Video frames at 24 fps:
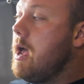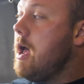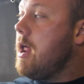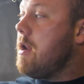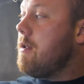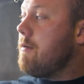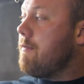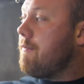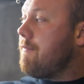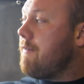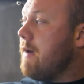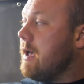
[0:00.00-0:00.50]

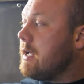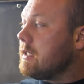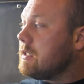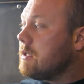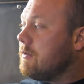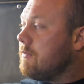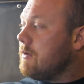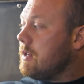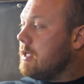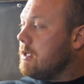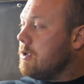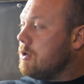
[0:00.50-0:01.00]
and
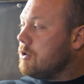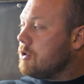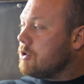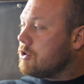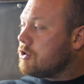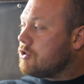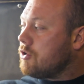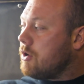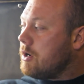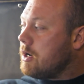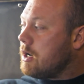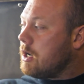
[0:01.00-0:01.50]
effectively you're
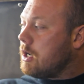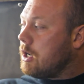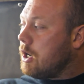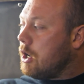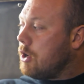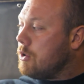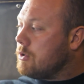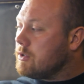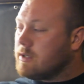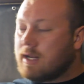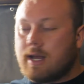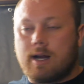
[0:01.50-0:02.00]
just trying to
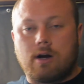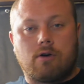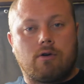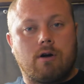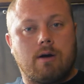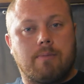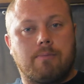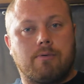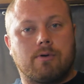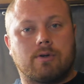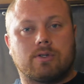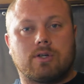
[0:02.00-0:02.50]
close that
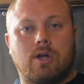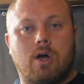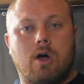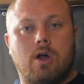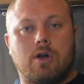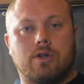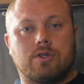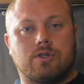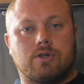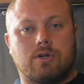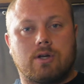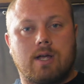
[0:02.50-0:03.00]
gripper as
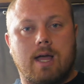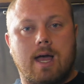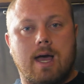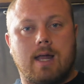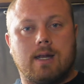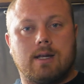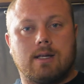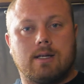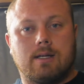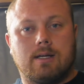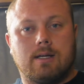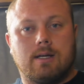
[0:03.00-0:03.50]
hard as you
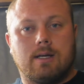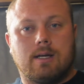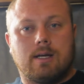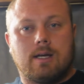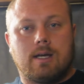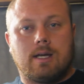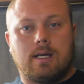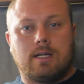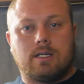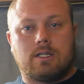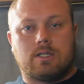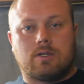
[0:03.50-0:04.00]
can
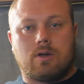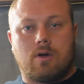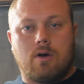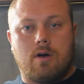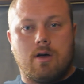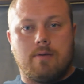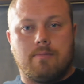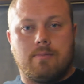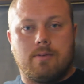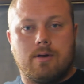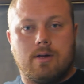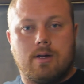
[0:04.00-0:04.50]
each
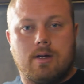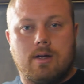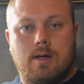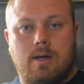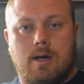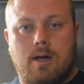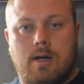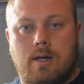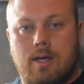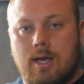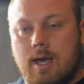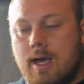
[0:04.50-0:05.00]
time.
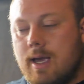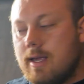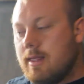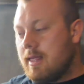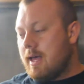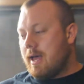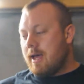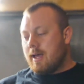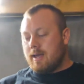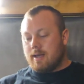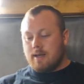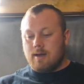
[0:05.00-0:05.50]
Okay,
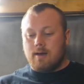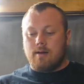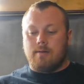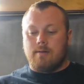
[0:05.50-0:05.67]
that